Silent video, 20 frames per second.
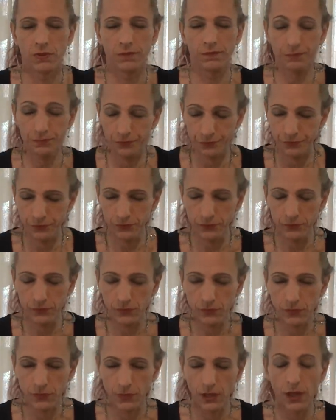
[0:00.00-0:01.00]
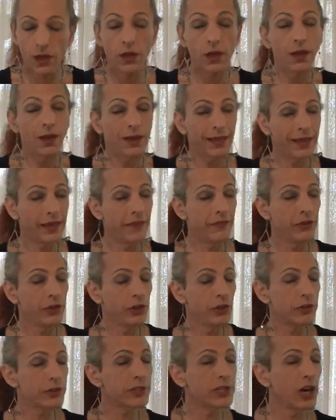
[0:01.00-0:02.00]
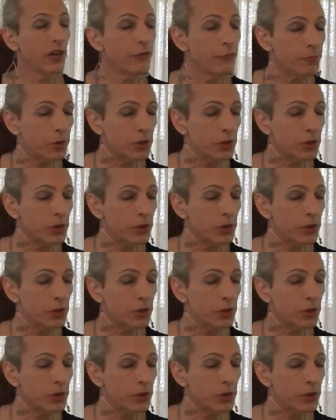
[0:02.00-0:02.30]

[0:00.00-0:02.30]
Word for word: Hmm? Giving yourself